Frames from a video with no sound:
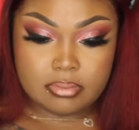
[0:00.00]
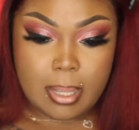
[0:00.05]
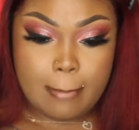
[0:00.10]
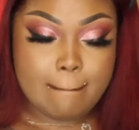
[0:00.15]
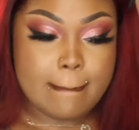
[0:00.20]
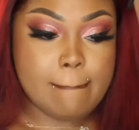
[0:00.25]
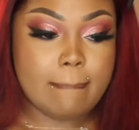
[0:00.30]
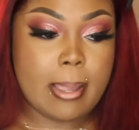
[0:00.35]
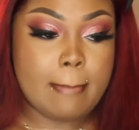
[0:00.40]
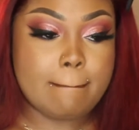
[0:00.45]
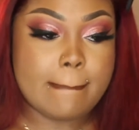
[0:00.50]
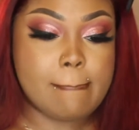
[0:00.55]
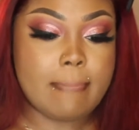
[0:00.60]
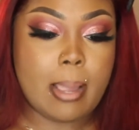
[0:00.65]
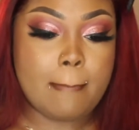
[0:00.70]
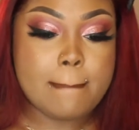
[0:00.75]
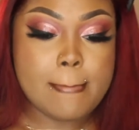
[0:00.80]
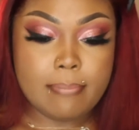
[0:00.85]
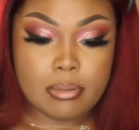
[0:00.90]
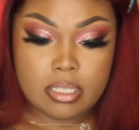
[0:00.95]
The first
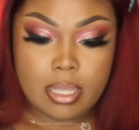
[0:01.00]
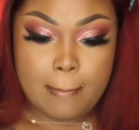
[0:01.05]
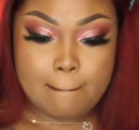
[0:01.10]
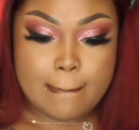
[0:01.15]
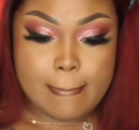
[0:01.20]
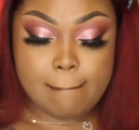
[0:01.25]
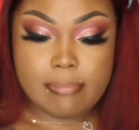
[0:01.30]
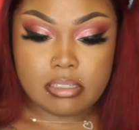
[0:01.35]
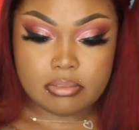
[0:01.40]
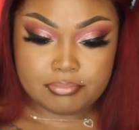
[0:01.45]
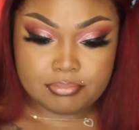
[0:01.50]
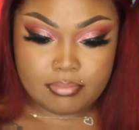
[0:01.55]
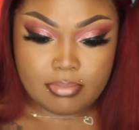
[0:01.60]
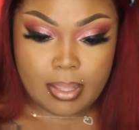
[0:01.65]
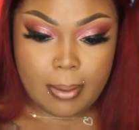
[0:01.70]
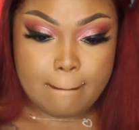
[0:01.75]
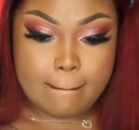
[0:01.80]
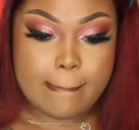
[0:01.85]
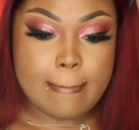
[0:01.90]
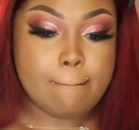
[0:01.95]
one I didn't really
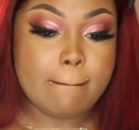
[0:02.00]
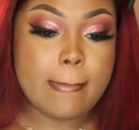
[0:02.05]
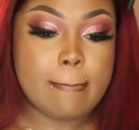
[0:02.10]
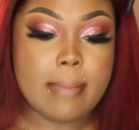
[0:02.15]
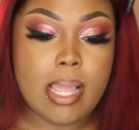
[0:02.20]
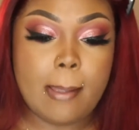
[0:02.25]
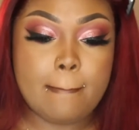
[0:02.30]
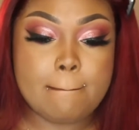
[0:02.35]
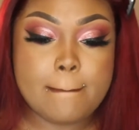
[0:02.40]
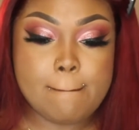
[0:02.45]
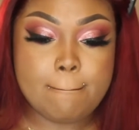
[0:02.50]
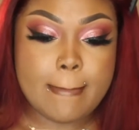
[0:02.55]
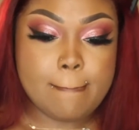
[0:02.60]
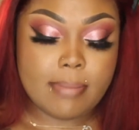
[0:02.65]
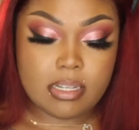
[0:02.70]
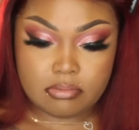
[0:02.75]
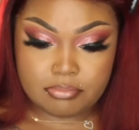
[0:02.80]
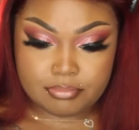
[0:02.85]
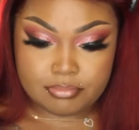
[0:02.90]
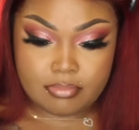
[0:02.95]
care for because it
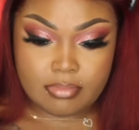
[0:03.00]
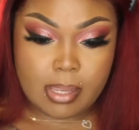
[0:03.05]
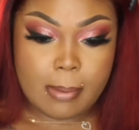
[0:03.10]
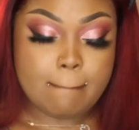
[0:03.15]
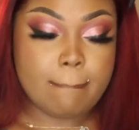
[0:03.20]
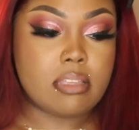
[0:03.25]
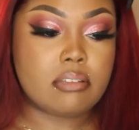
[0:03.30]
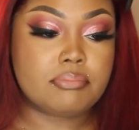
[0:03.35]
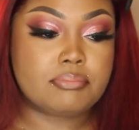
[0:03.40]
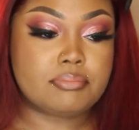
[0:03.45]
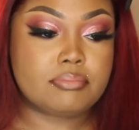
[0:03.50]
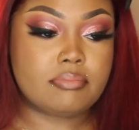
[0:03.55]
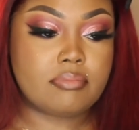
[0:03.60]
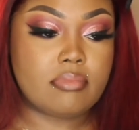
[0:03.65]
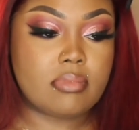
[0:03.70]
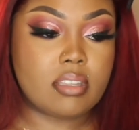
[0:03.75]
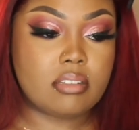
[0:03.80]
wasn't giving me